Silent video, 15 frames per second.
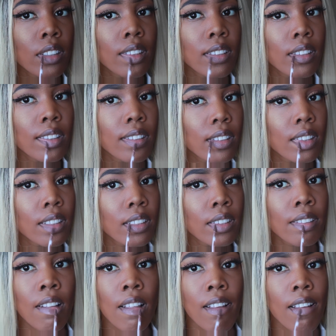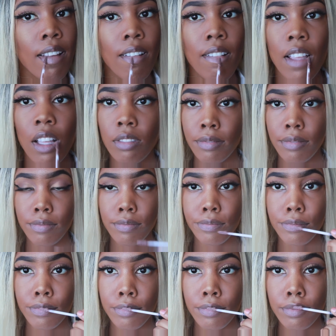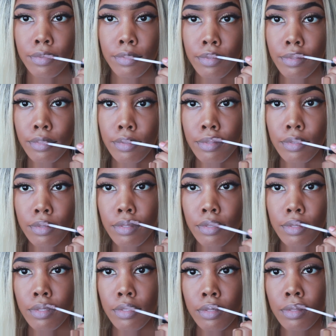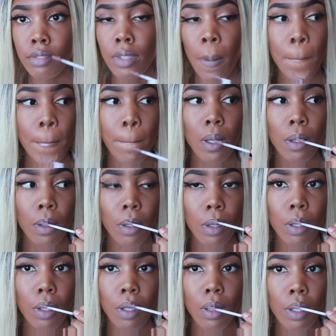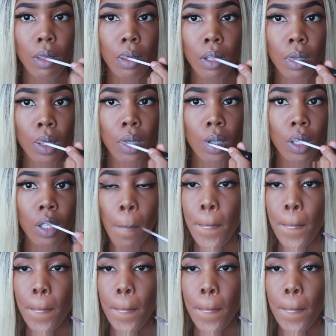But anyways, for my lips, I'm doing this NYX lip color. It's like a gray, purpley type thing. I don't